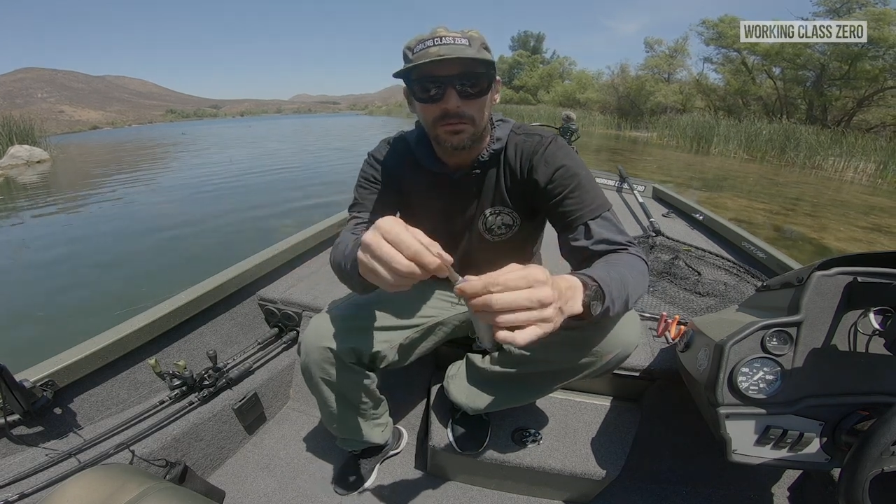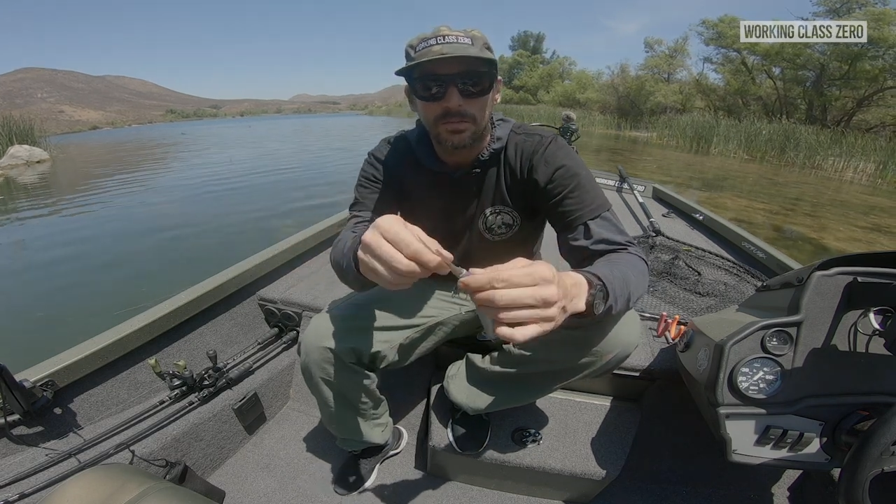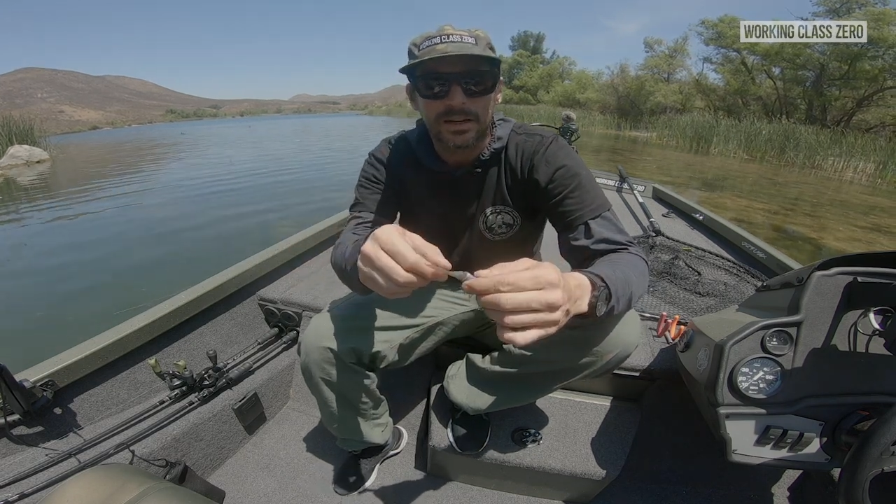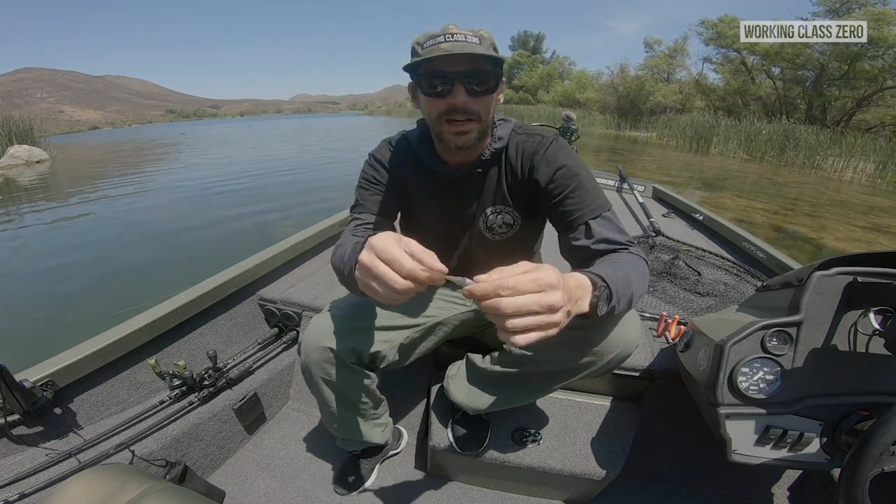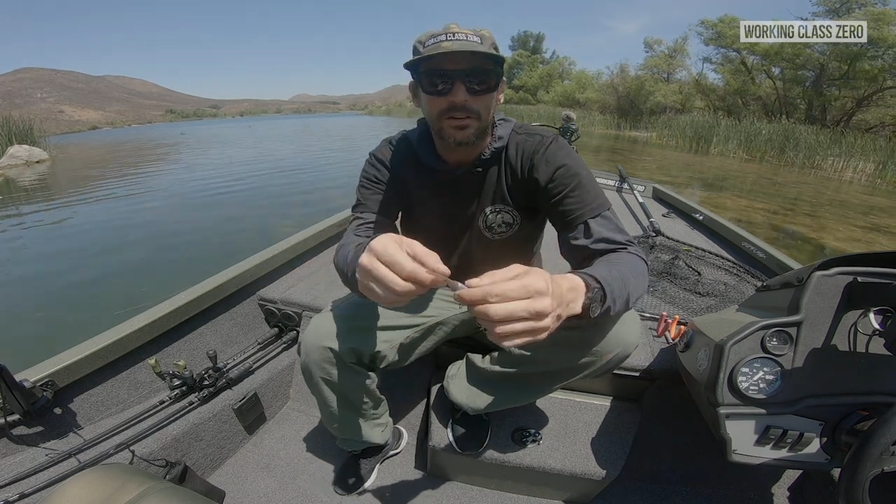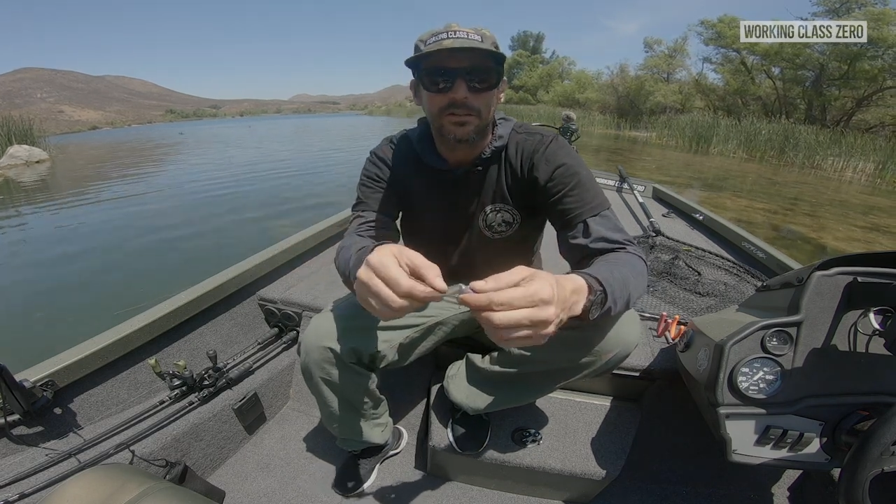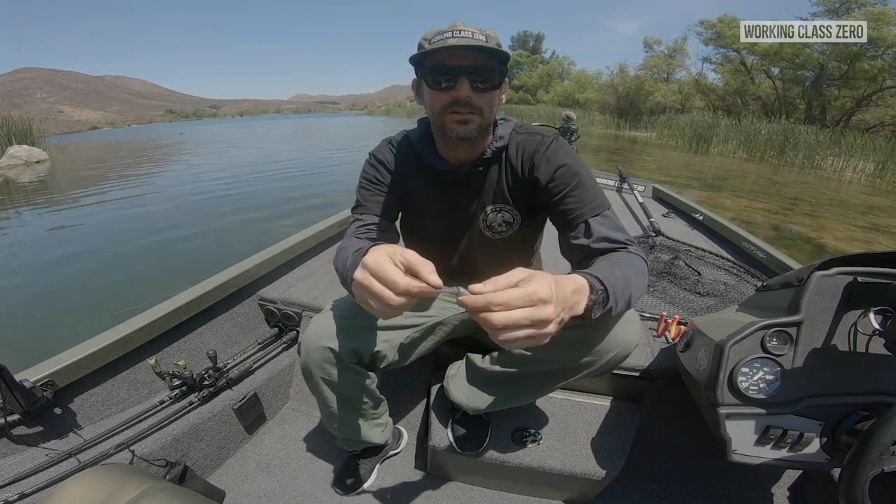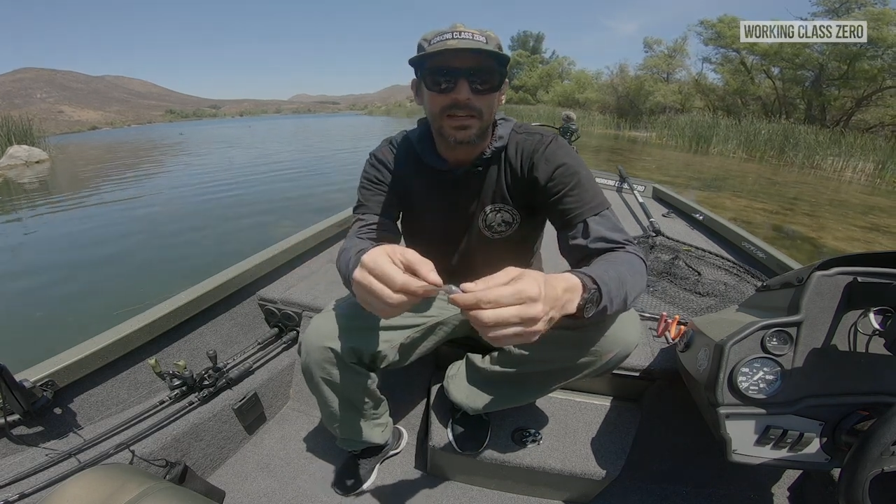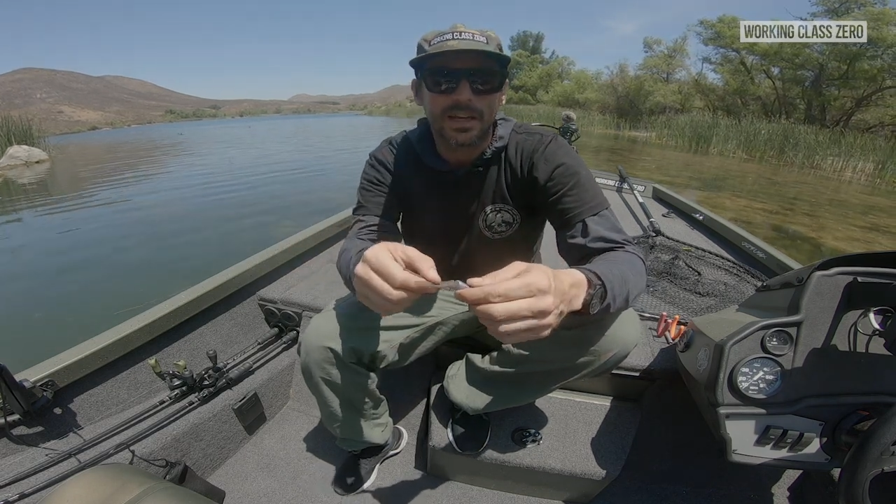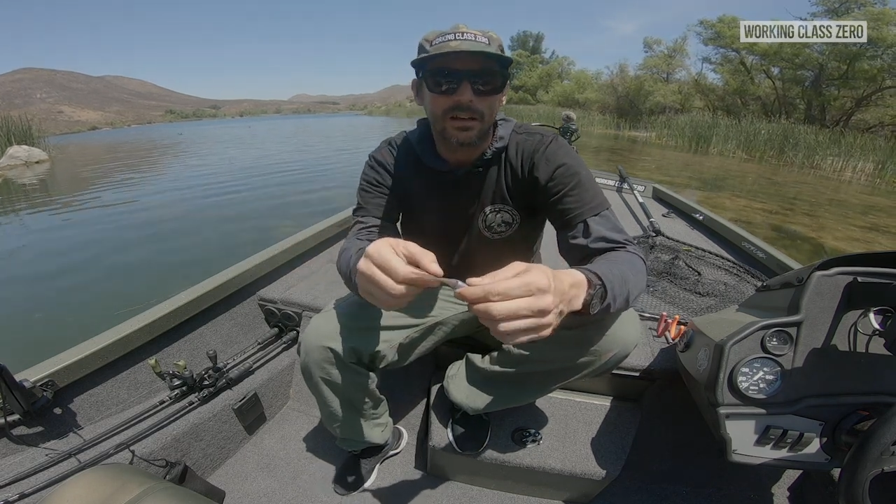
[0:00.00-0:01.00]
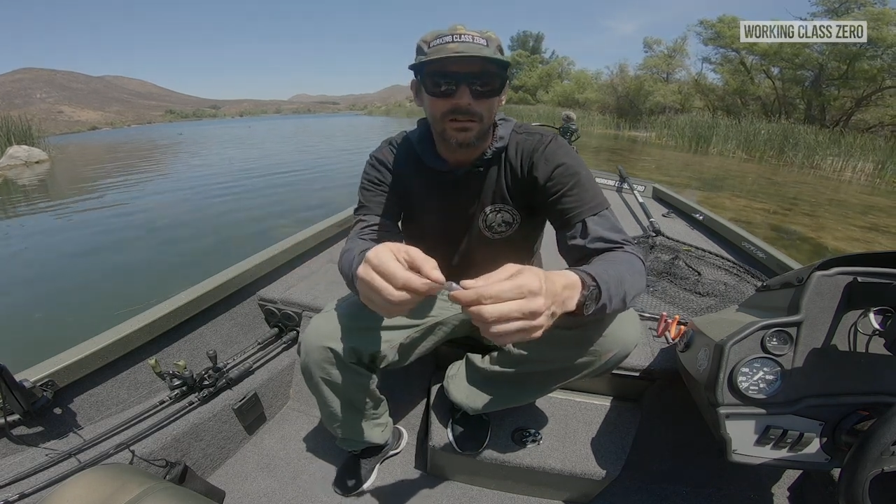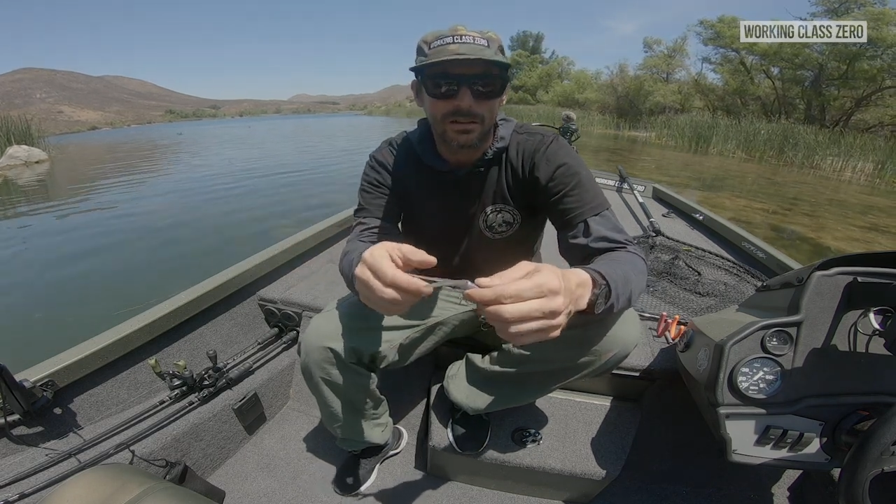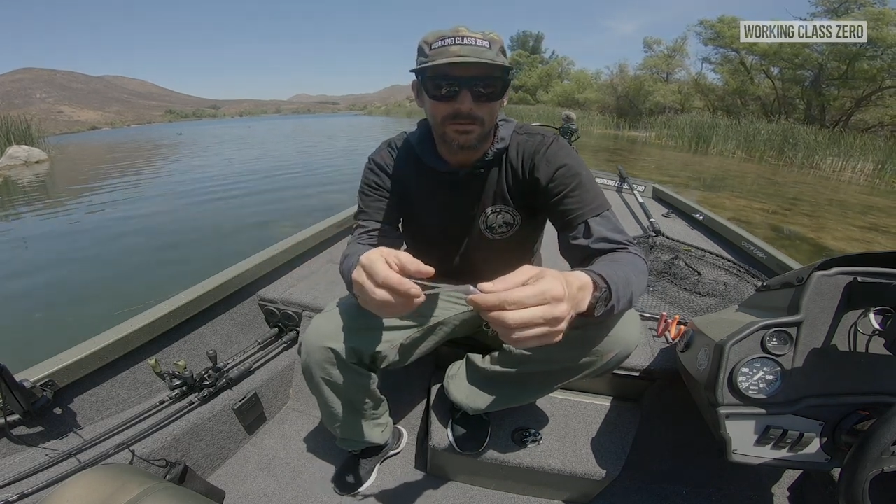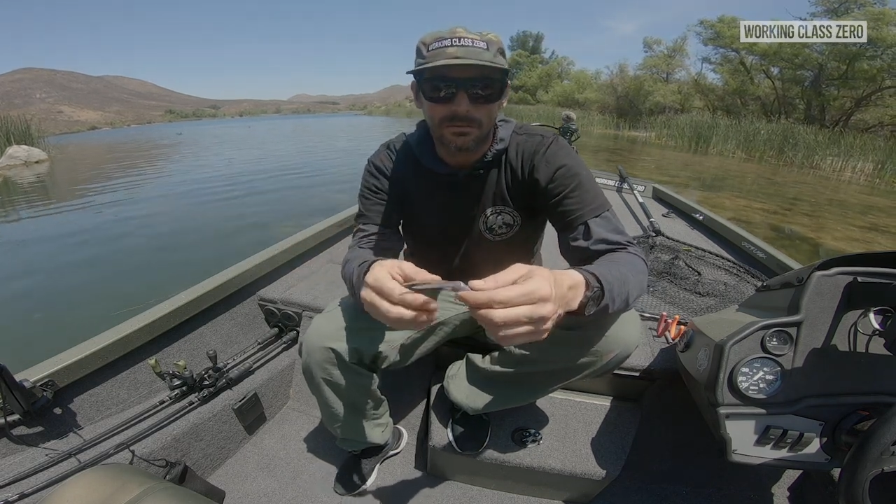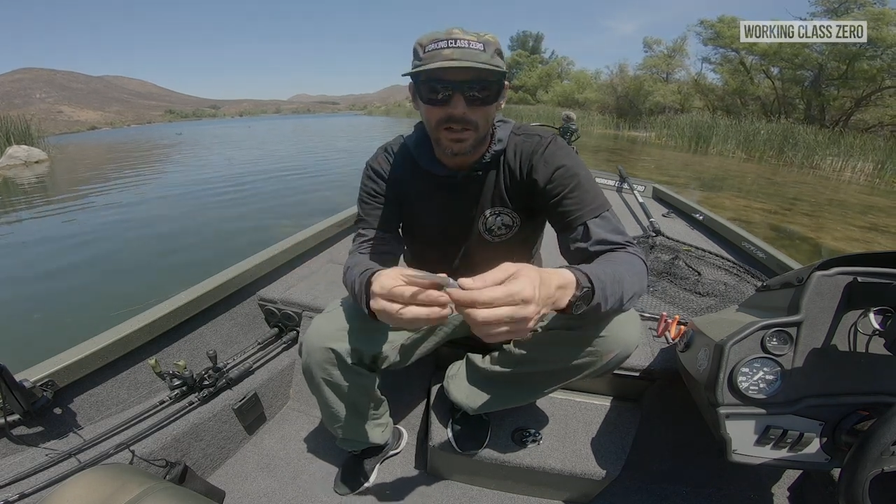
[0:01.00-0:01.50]
but now your tail
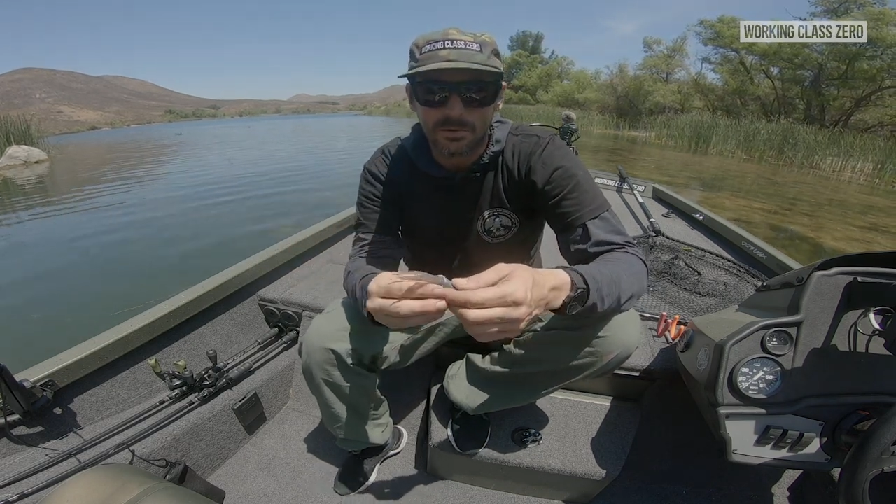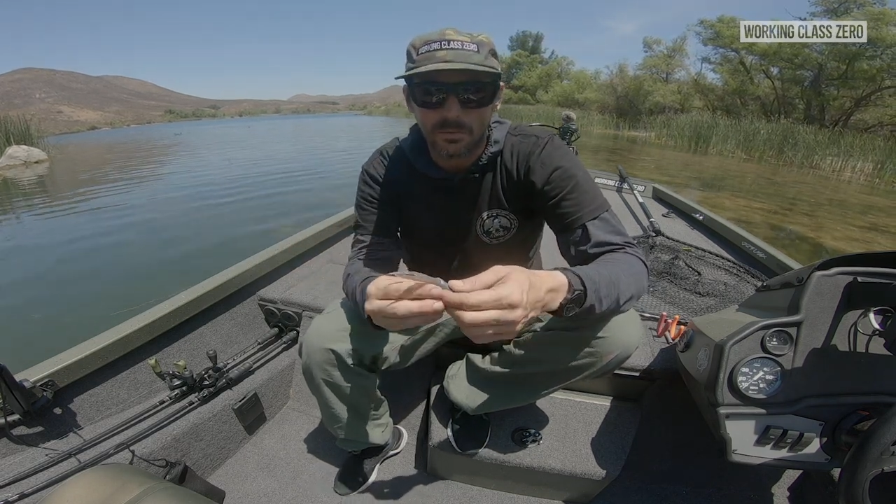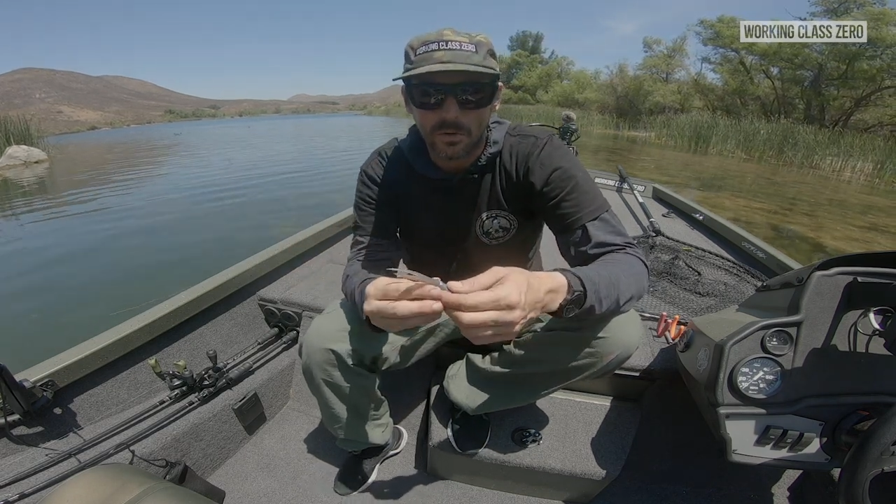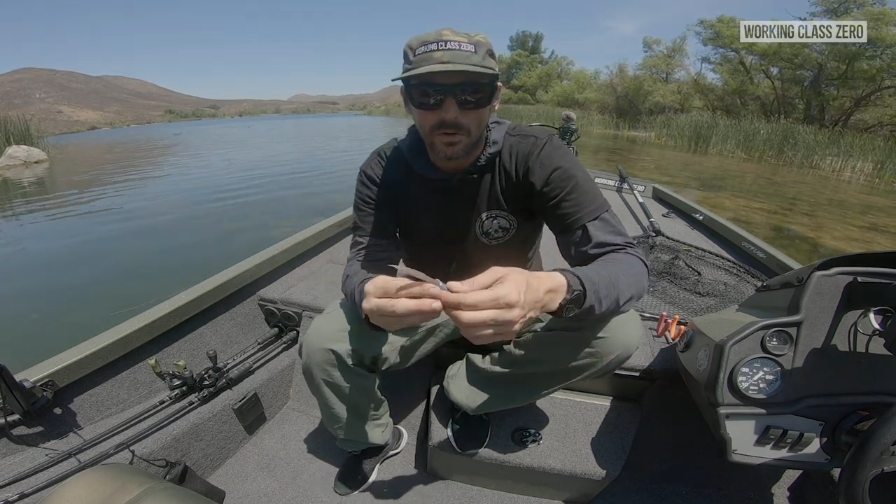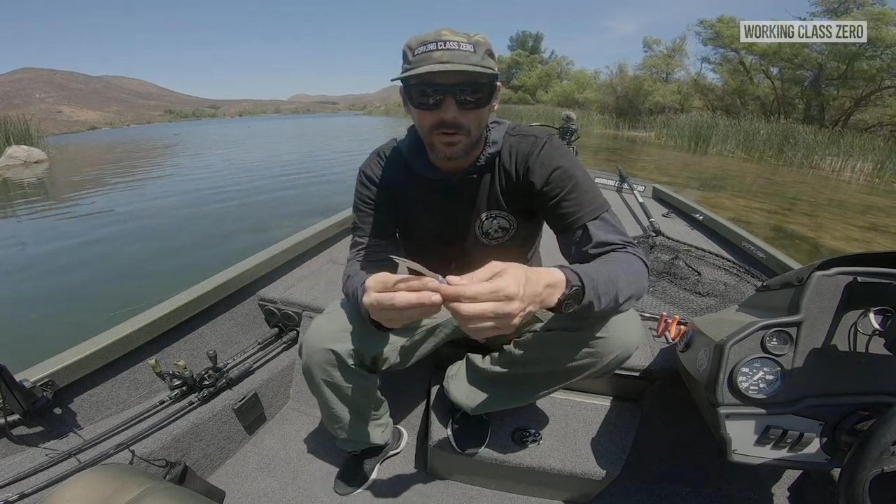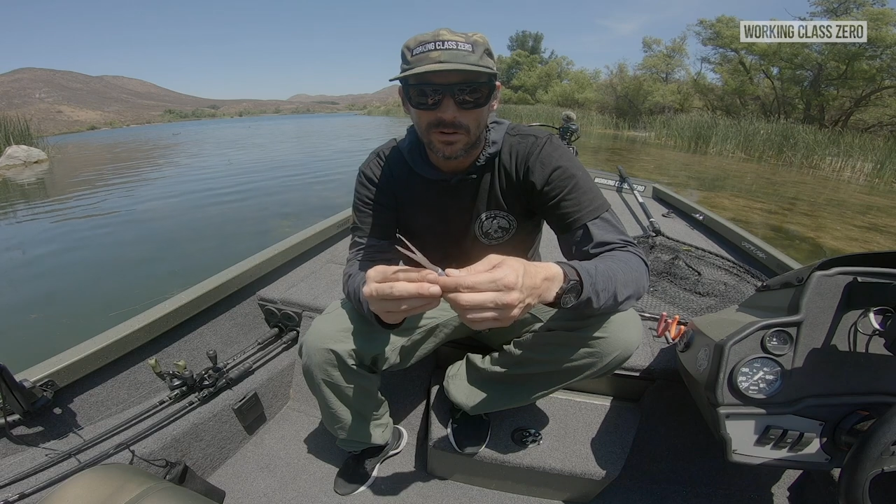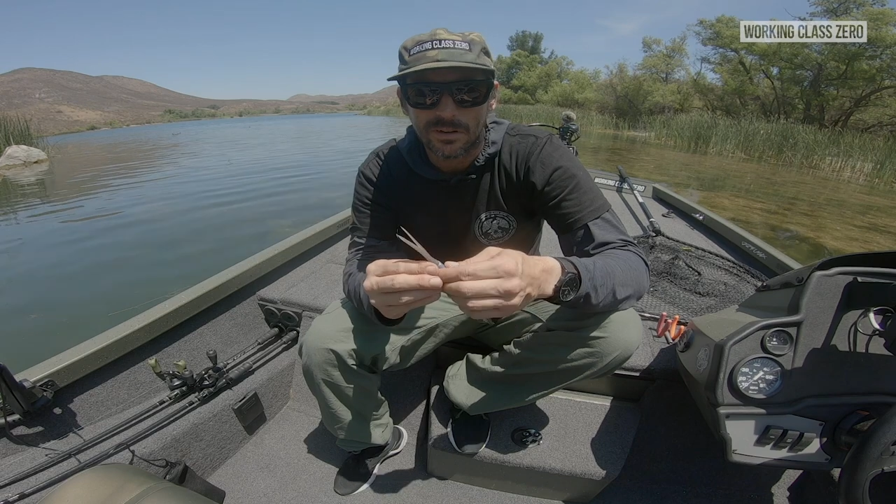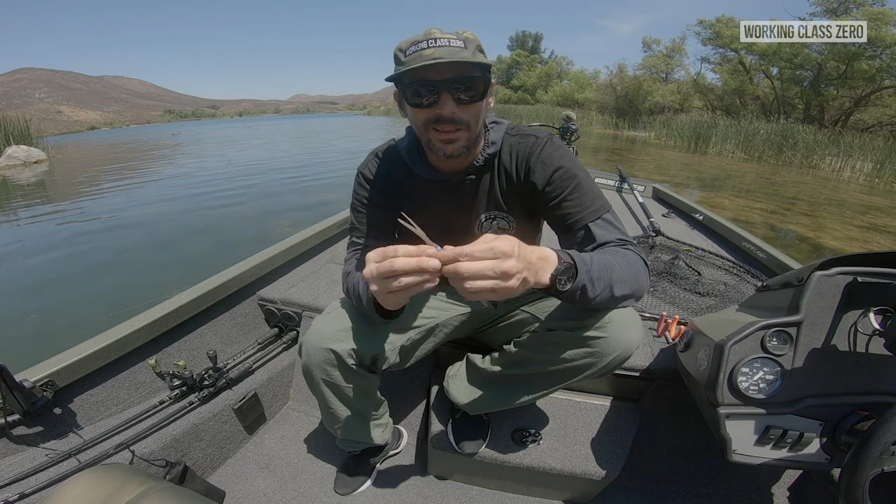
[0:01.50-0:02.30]
is much more